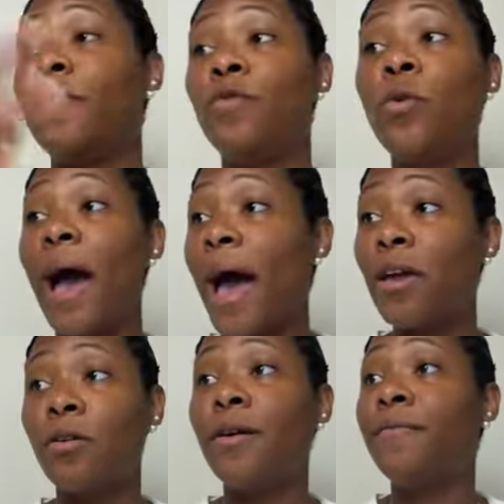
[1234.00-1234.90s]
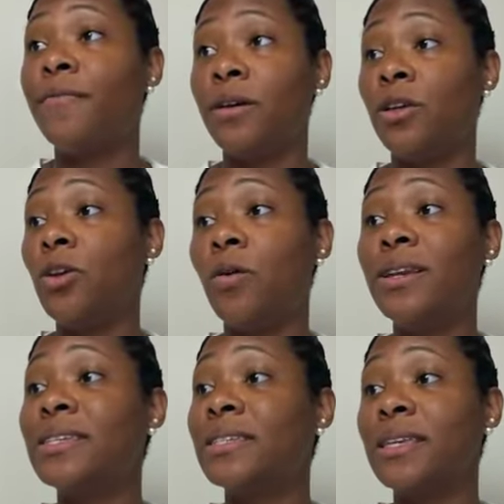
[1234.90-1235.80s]
if you hire
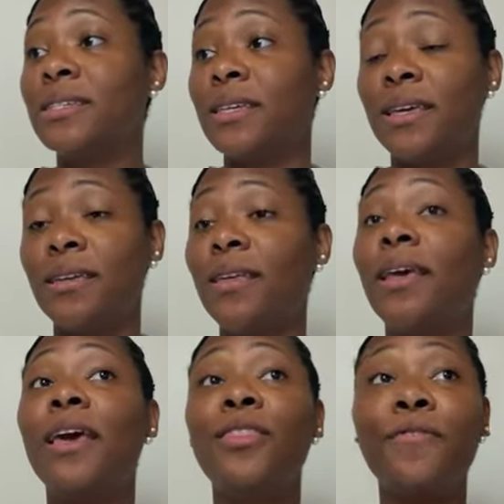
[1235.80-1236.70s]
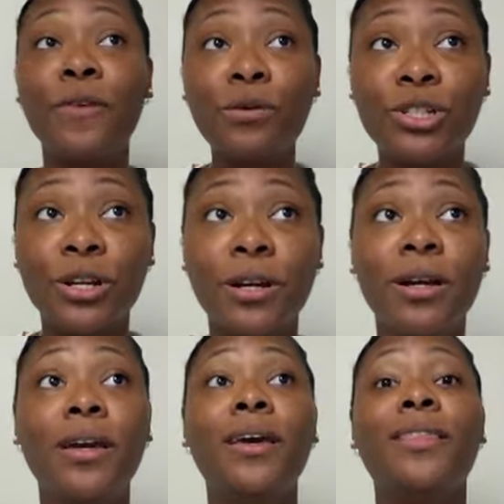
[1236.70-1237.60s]
an assistant in the
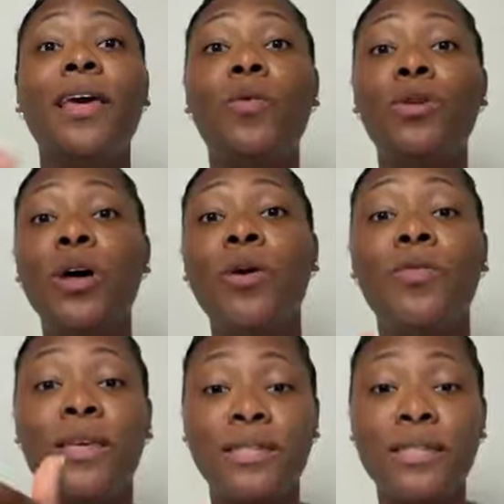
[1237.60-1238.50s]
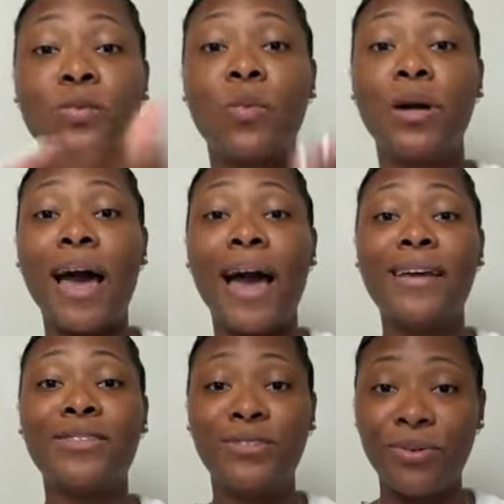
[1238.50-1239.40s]
future, they will know this is what
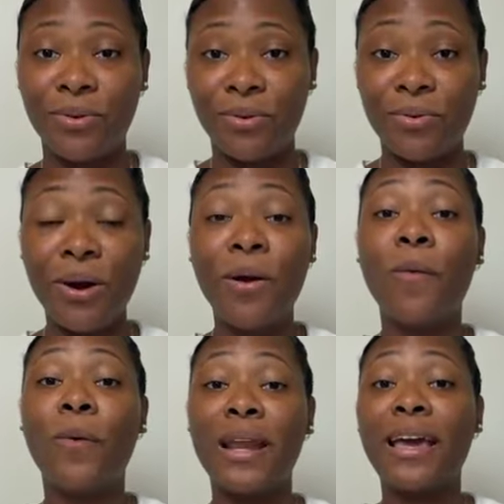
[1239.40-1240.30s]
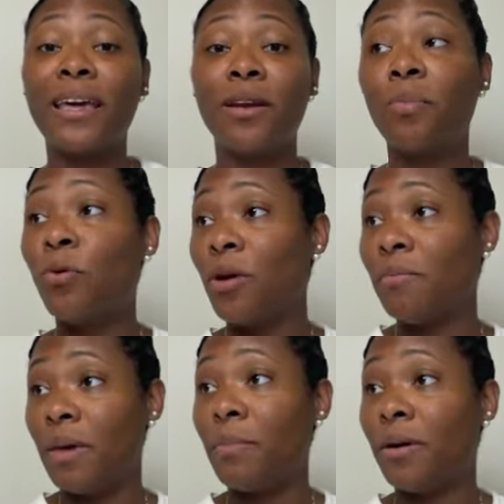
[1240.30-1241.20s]
I do when I get an
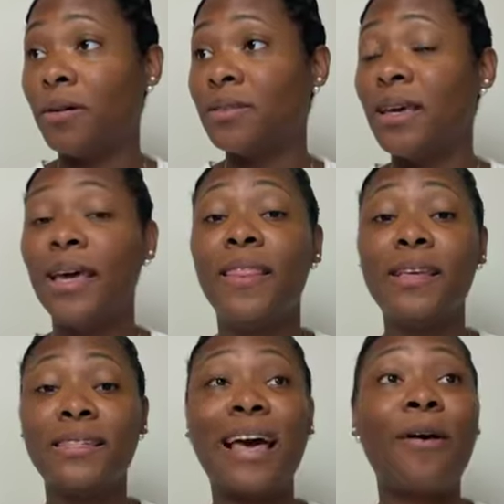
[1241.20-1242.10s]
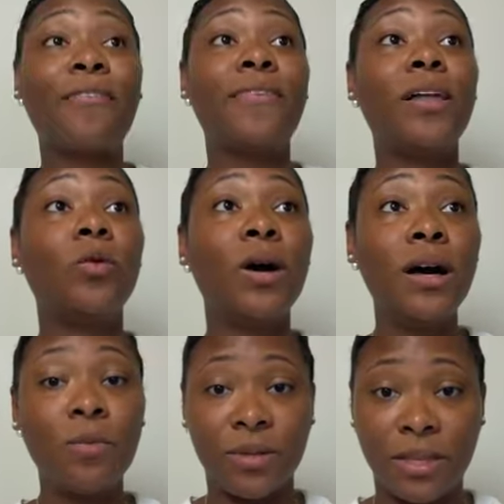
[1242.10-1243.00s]
appointment booked. This is how I follow
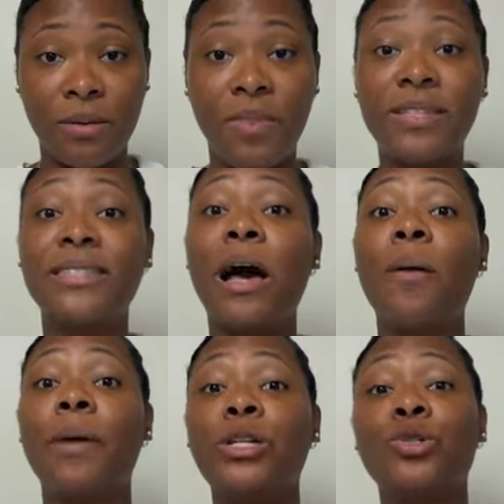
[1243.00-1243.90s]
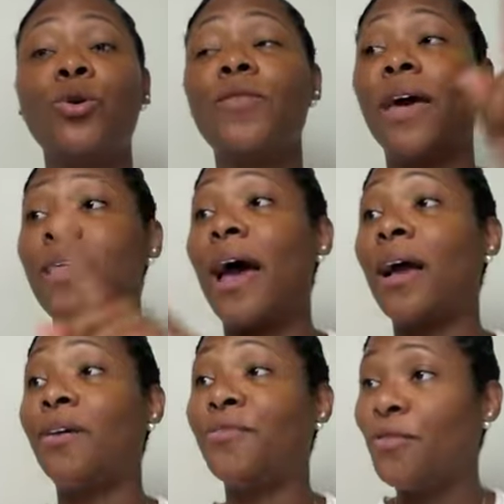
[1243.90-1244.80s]
up with them. This is how I make sure that
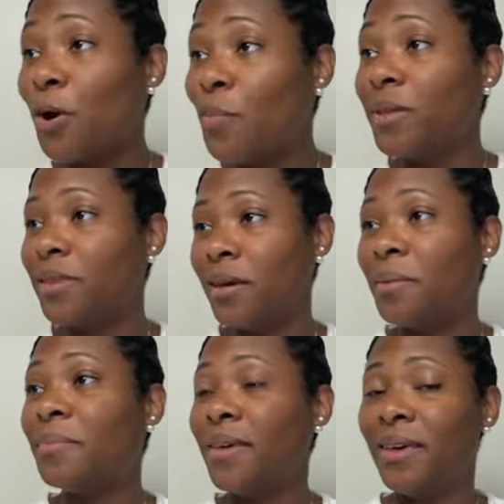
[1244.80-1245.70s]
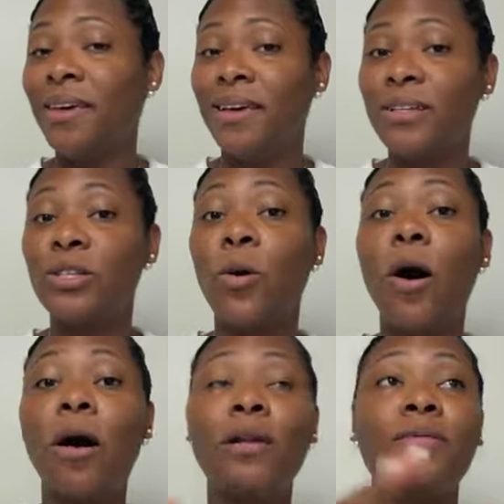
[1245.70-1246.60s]
I confirm with them. So
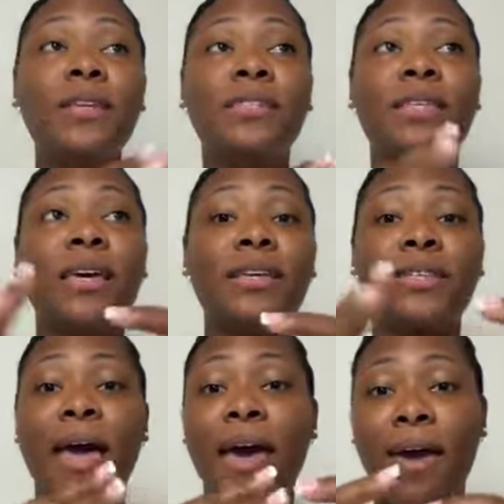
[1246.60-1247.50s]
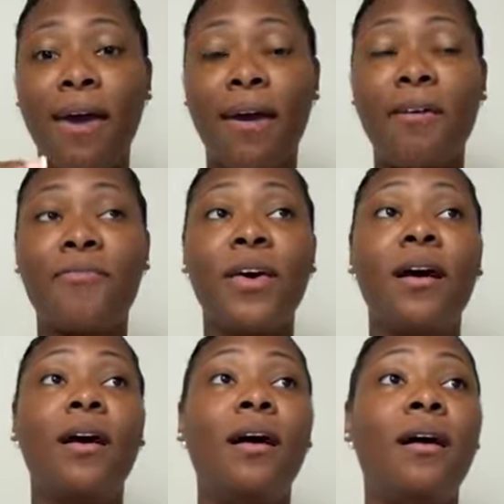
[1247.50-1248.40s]
all of these things have,